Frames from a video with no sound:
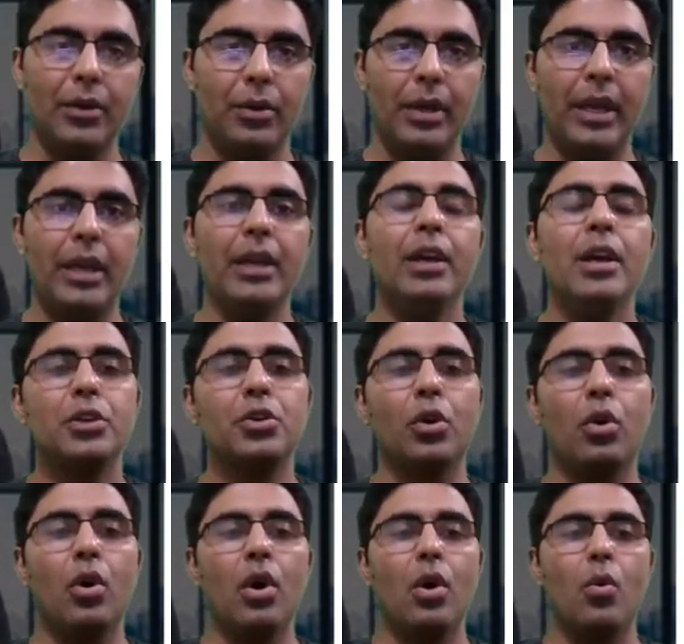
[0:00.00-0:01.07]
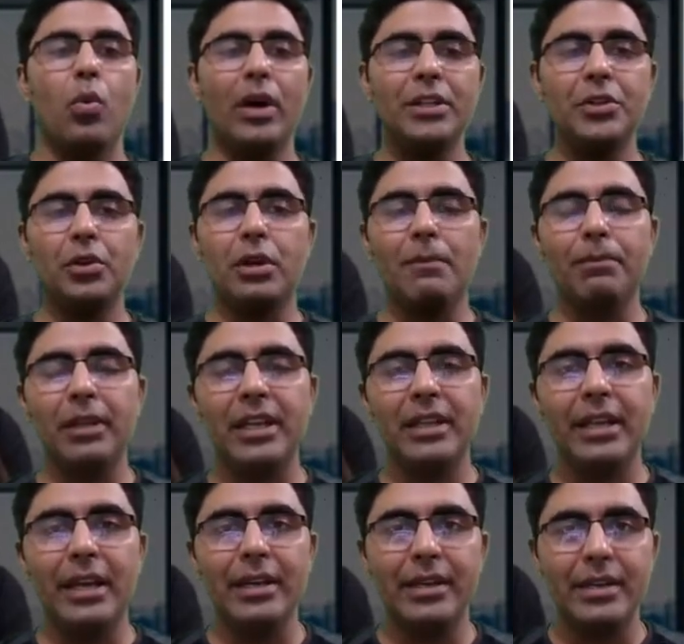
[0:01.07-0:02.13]
Okay, so once you
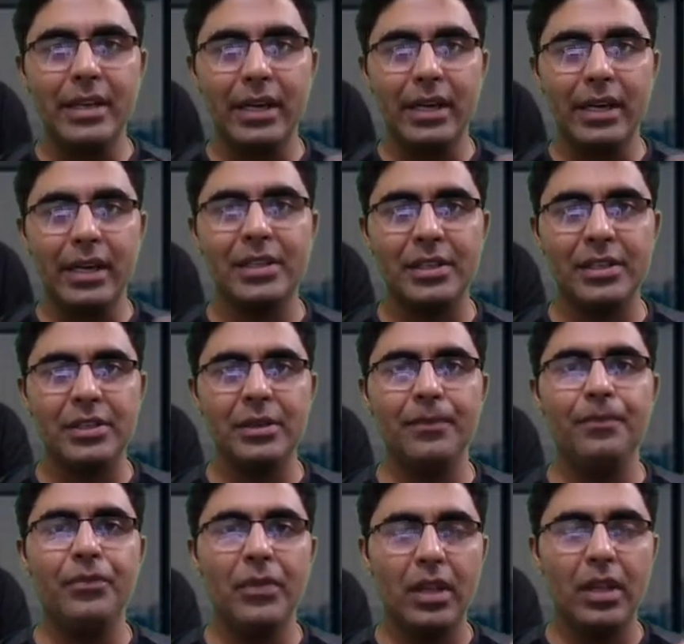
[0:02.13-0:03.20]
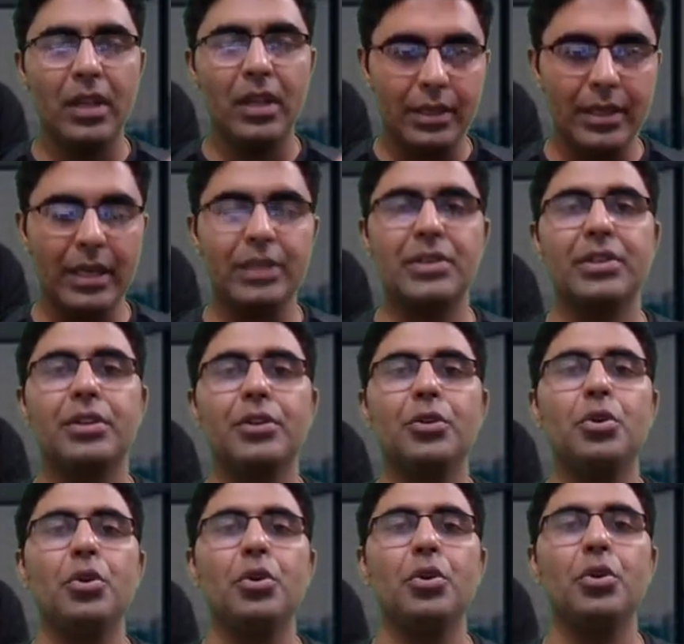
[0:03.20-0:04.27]
complete the entire system, yes,
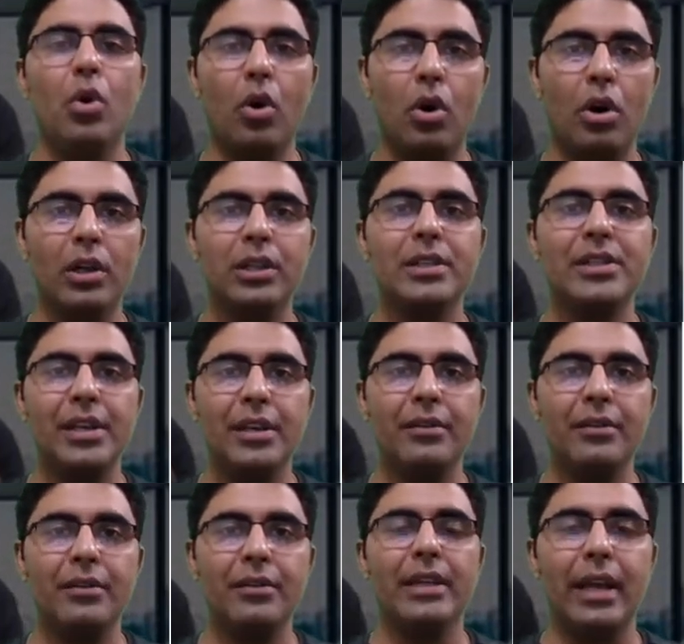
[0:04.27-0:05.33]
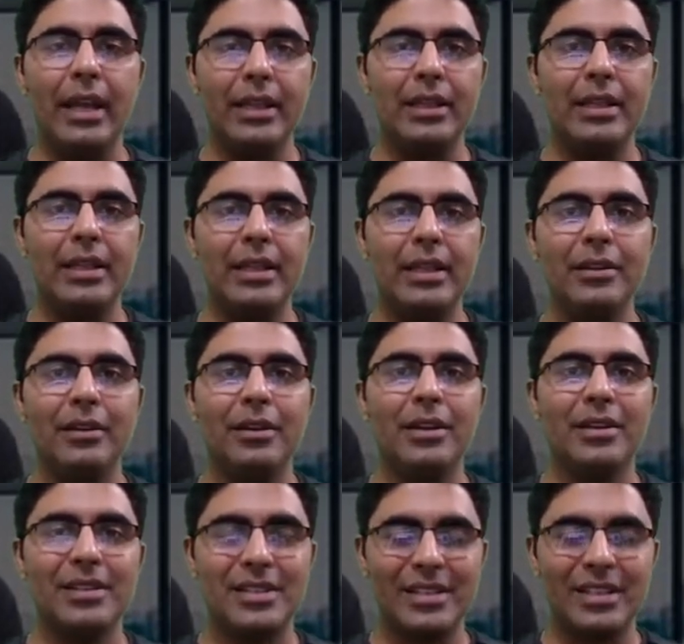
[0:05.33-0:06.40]
you know all the secrets and then
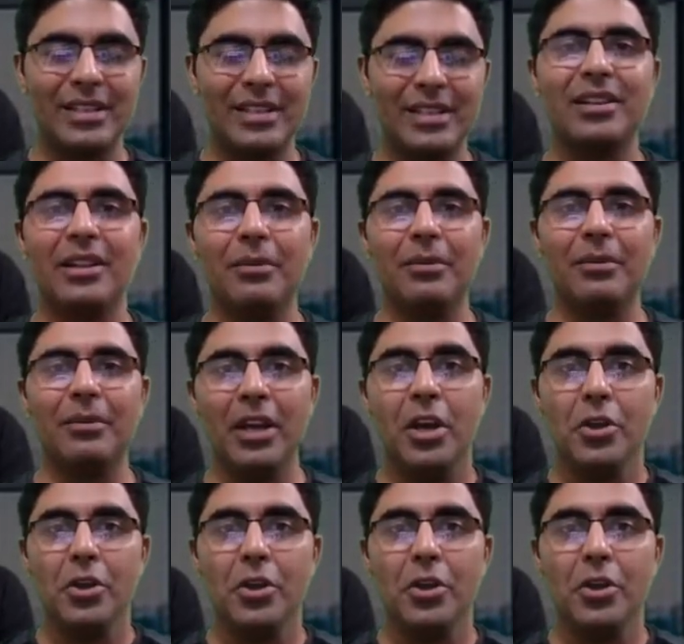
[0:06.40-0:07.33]
sky's the limit.